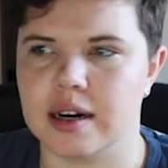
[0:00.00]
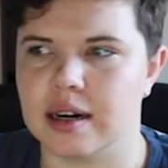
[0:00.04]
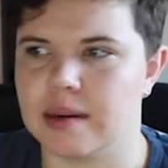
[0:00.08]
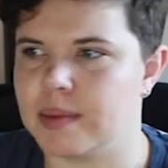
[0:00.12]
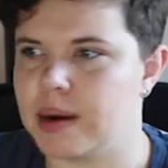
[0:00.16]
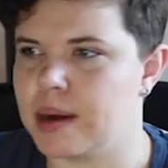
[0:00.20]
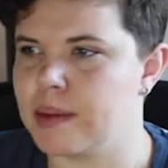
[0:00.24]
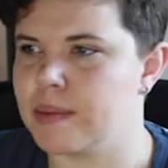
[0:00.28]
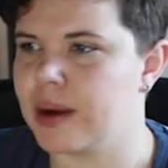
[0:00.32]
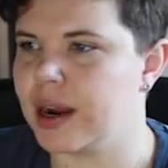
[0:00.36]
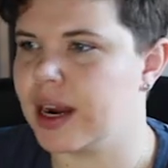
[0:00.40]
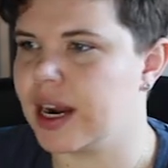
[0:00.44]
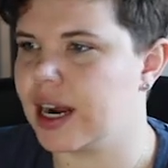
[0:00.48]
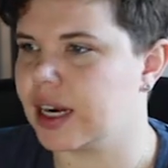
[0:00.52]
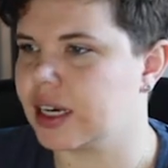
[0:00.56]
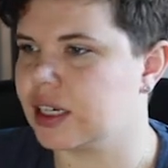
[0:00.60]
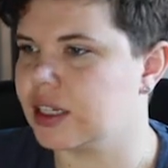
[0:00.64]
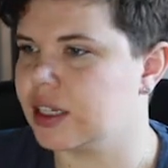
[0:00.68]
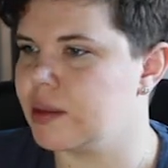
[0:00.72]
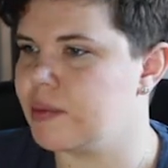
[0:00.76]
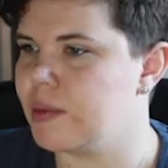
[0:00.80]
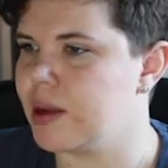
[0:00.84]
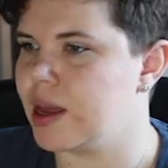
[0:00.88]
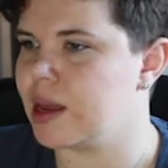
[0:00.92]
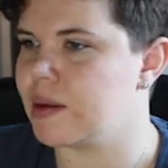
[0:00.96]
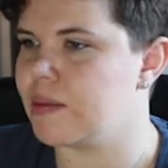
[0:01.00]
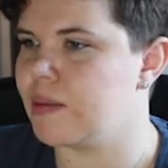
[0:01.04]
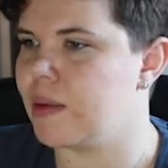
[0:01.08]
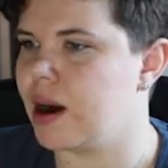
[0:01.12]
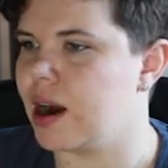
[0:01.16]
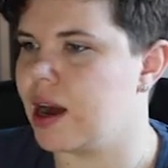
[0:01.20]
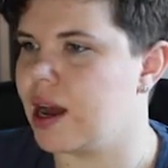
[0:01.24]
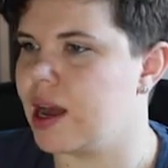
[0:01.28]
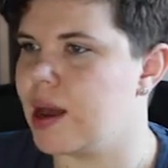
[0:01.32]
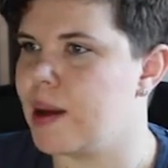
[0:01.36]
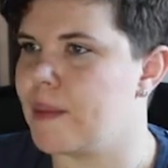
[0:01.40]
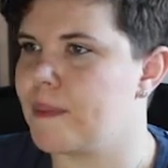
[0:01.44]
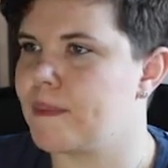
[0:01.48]
I might actually make
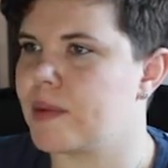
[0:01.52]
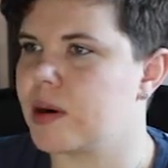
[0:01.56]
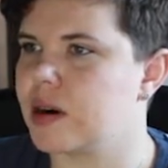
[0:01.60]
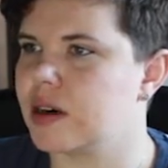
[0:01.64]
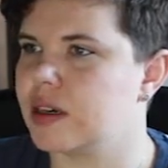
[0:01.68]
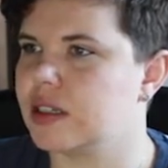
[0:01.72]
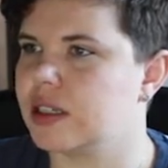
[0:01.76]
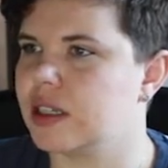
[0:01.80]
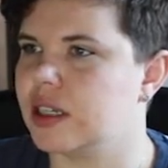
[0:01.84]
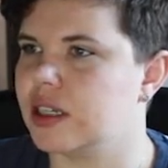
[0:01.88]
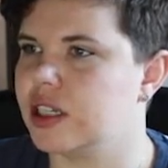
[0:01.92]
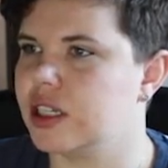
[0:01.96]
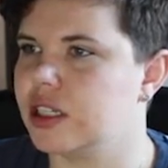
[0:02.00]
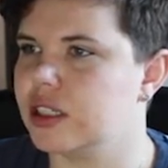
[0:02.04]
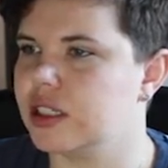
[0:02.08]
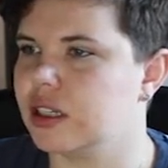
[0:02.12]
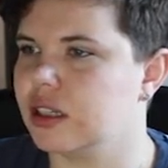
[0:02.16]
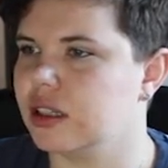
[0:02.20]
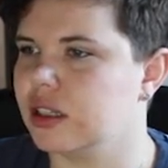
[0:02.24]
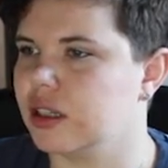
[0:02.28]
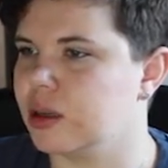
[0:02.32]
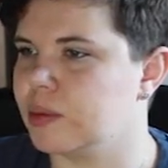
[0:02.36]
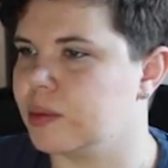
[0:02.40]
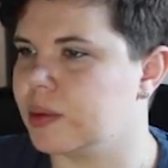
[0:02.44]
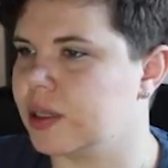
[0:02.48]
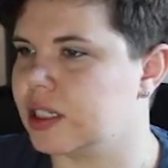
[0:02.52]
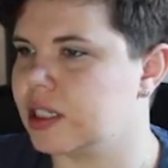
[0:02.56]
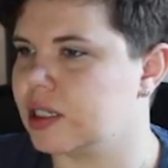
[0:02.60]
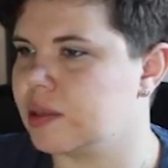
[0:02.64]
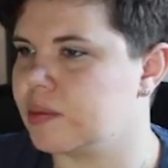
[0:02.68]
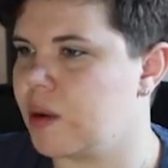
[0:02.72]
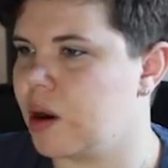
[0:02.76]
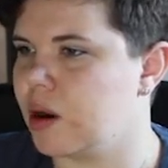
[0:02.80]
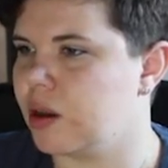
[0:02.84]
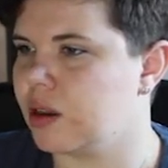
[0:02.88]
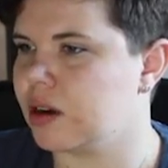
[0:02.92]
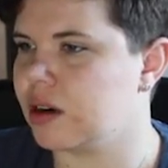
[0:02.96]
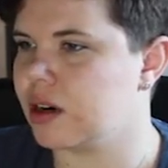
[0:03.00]
my person just a little bit
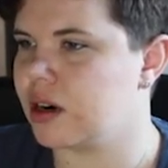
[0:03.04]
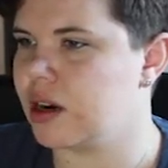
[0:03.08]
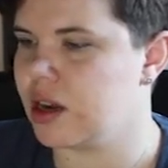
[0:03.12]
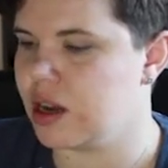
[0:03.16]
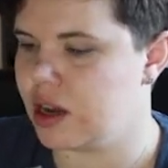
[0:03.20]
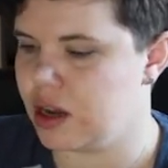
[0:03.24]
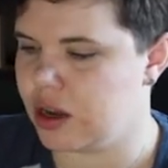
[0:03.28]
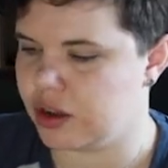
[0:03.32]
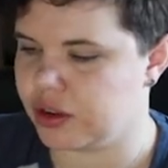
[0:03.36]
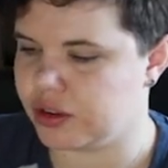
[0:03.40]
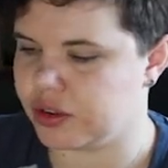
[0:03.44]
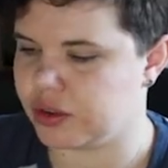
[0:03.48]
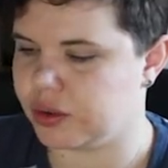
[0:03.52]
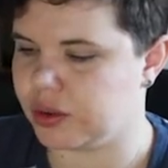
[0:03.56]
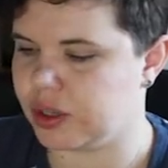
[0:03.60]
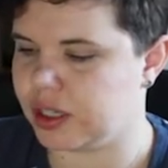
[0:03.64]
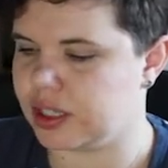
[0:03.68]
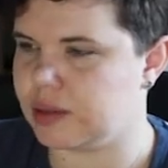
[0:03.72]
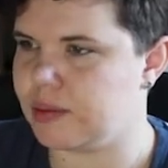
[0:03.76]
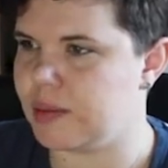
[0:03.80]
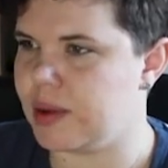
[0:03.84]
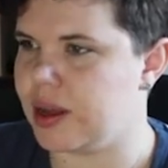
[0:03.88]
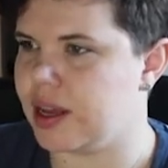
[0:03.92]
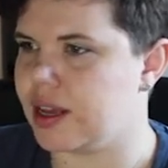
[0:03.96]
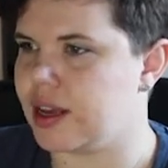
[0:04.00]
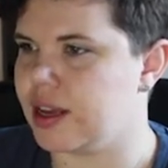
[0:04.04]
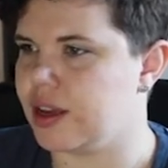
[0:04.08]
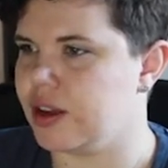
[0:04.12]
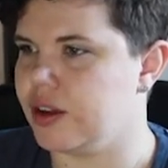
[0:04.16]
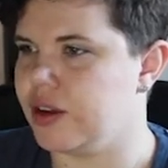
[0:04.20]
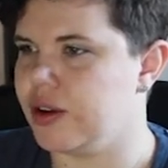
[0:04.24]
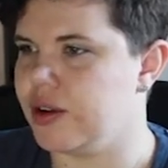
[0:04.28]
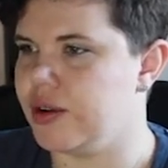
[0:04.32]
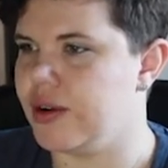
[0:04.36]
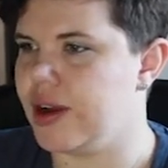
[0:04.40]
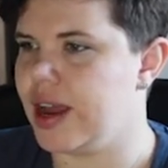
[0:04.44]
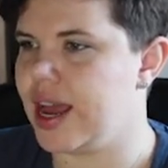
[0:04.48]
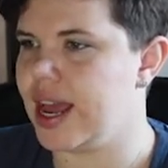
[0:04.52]
smaller. So let's make
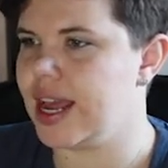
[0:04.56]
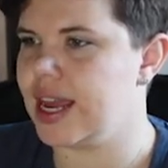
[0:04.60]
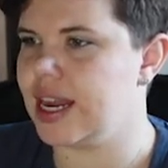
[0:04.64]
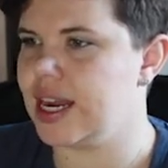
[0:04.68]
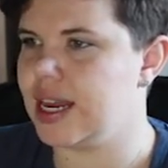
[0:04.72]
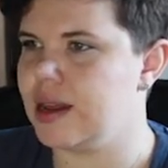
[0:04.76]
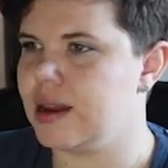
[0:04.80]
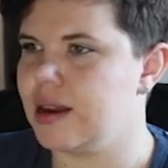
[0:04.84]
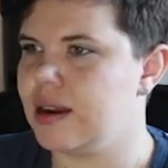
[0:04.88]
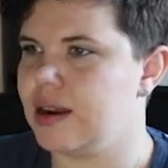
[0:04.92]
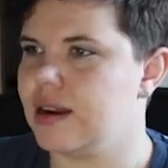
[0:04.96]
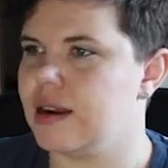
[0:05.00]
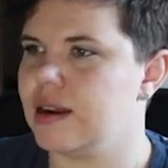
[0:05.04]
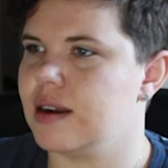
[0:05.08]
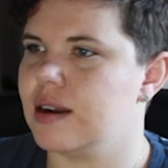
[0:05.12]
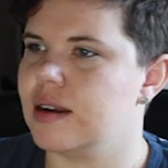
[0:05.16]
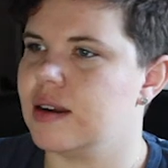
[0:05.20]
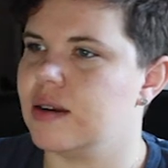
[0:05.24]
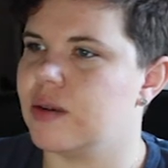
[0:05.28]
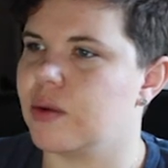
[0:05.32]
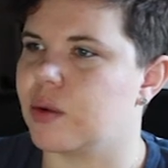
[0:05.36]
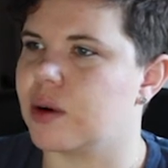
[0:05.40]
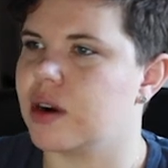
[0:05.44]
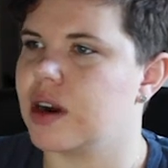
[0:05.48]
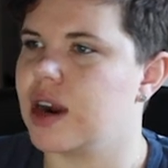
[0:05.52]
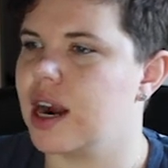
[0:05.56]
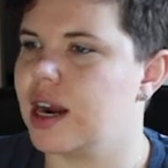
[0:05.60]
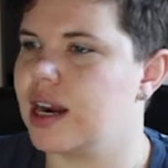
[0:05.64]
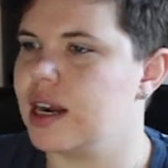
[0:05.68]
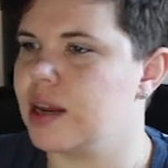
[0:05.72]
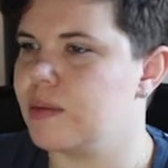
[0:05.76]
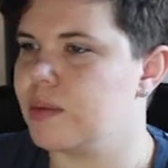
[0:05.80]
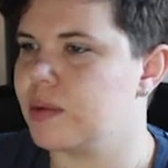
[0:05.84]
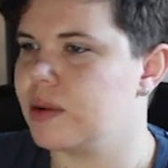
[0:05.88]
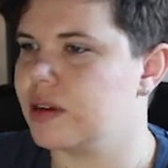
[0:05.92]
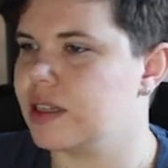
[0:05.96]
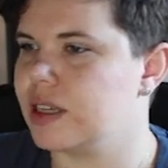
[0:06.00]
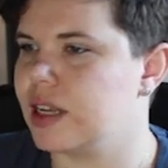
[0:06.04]
you 80 or
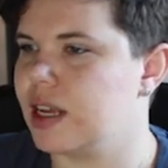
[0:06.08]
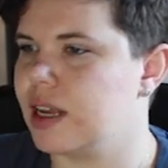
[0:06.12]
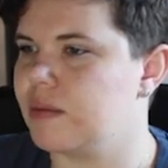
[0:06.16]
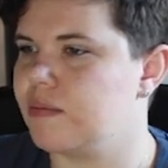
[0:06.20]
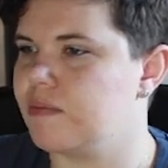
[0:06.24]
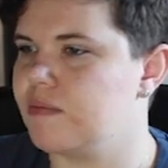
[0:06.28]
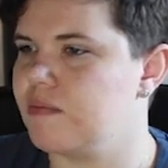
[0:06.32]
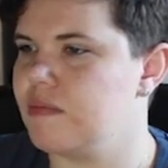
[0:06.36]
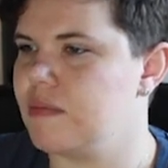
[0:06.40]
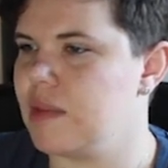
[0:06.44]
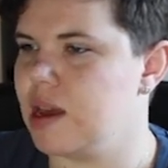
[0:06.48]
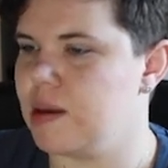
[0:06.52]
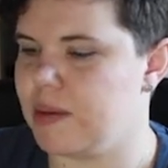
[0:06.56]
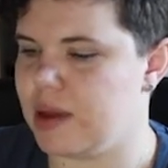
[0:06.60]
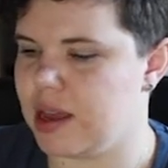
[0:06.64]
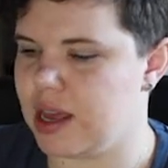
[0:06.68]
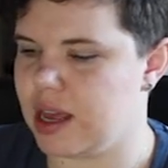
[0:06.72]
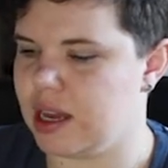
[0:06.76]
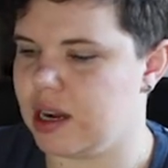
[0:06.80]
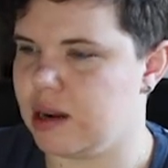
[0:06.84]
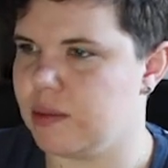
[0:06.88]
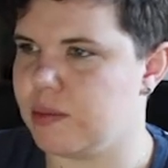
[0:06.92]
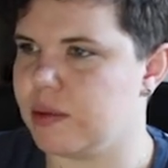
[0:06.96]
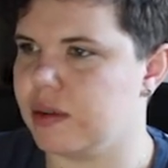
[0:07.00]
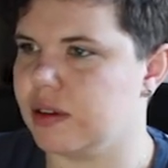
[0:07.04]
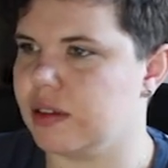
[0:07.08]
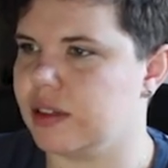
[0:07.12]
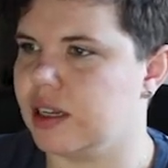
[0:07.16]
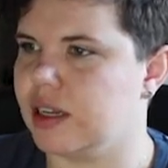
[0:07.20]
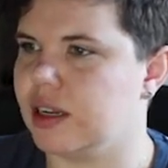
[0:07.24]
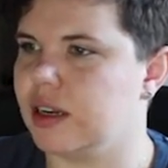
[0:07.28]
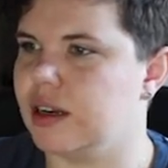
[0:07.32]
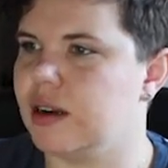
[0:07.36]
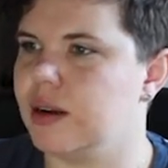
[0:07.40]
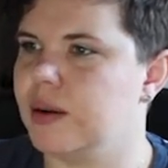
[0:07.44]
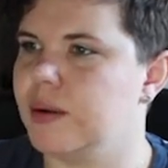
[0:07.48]
90%, maybe 80%.